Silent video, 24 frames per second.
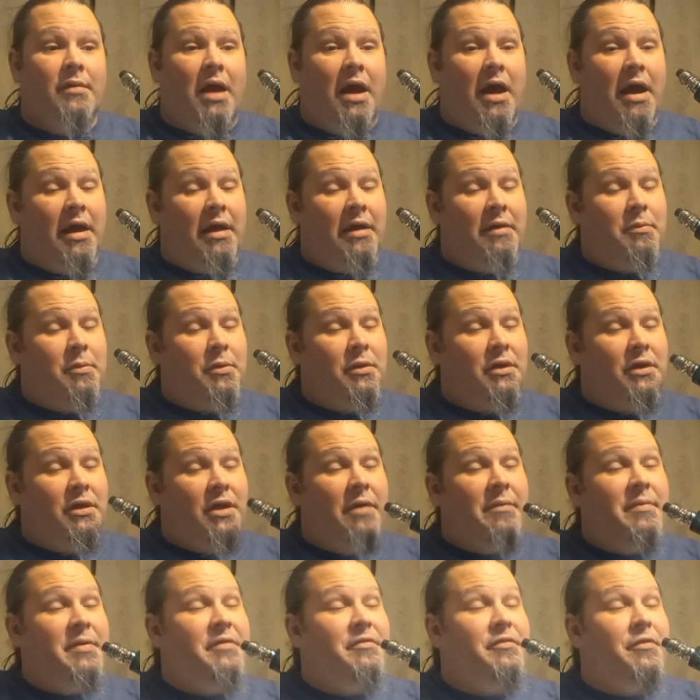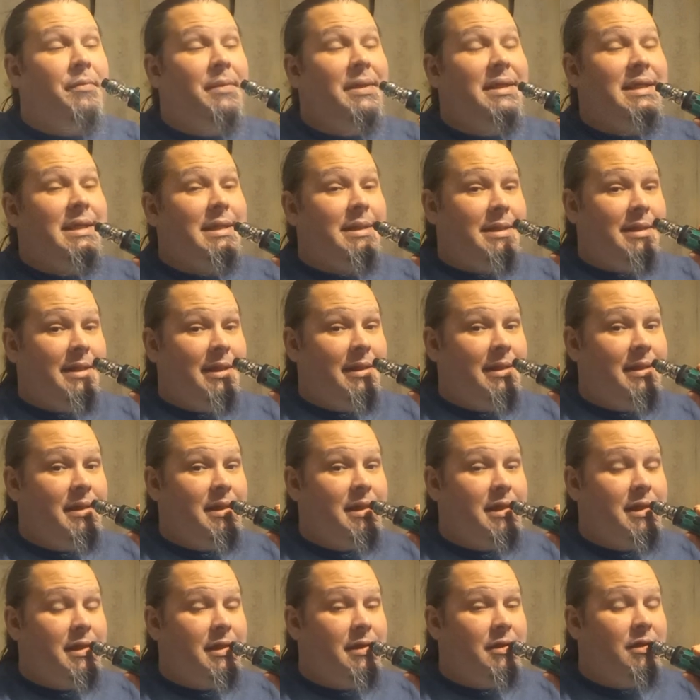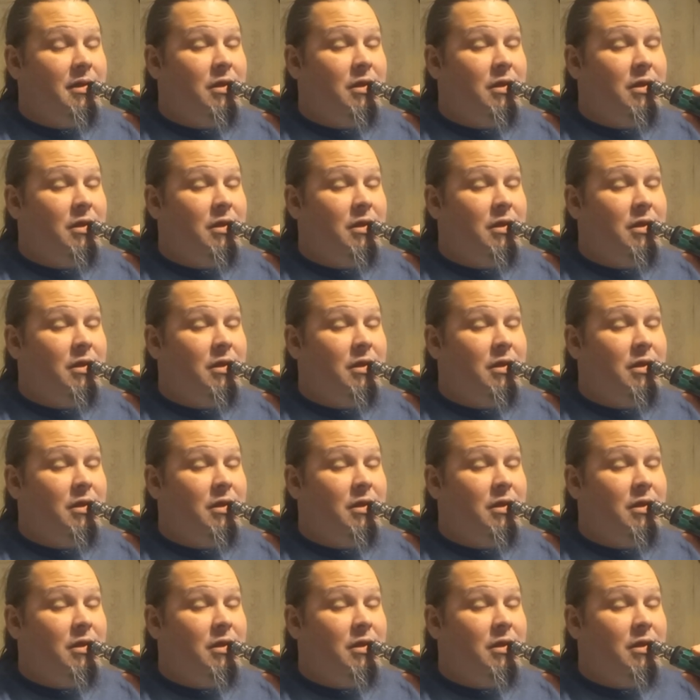I will love it from a distance.